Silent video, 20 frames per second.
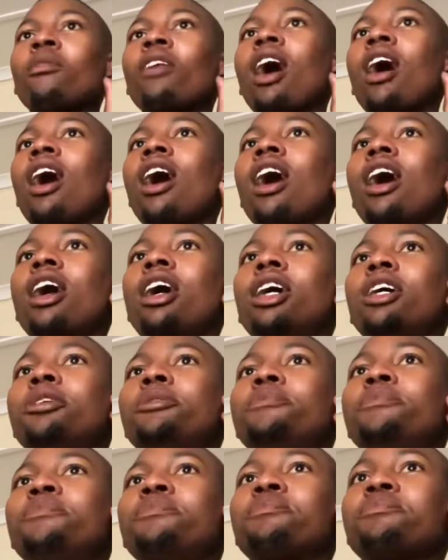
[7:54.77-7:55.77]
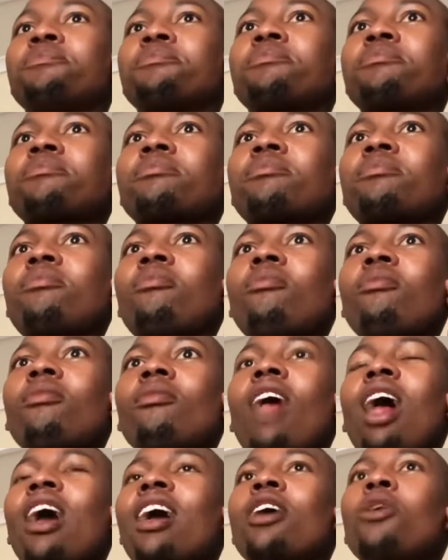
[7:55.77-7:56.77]
um
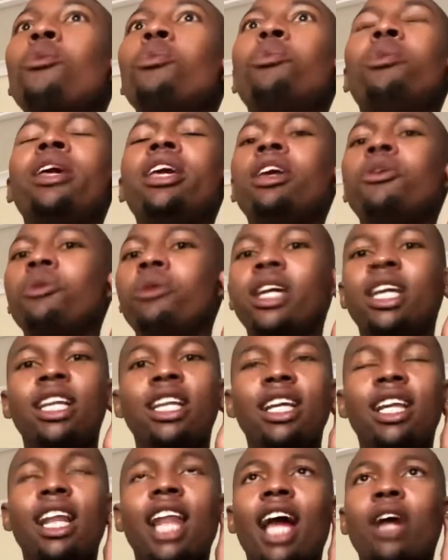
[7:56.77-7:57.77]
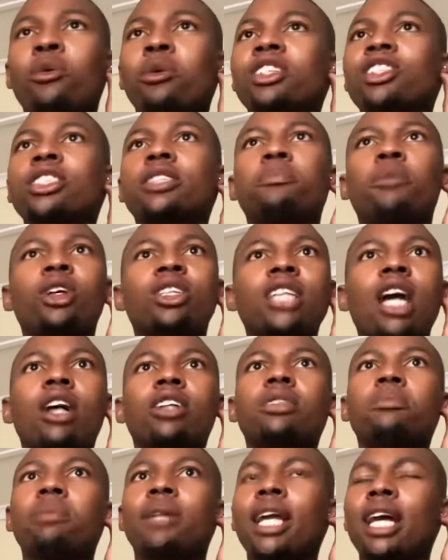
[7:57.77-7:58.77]
we really like we just booked out a
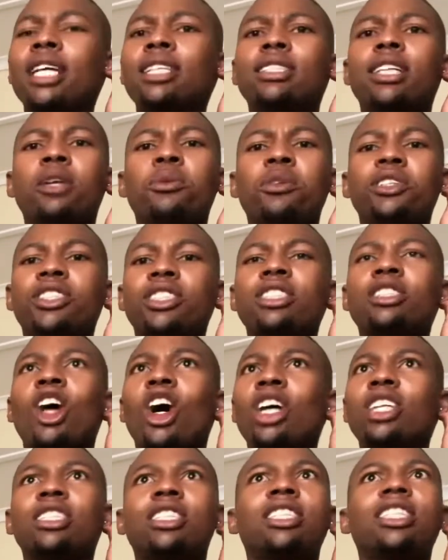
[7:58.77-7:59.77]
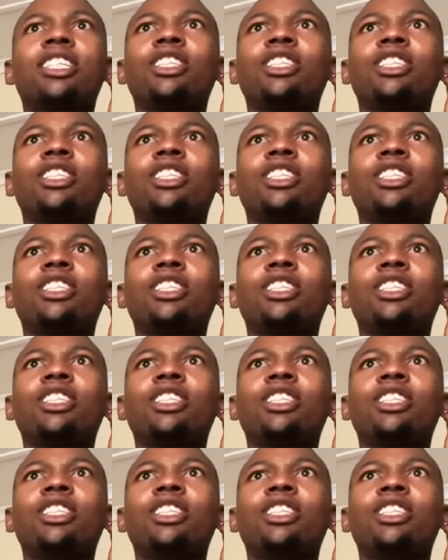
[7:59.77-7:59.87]
place and we just honestly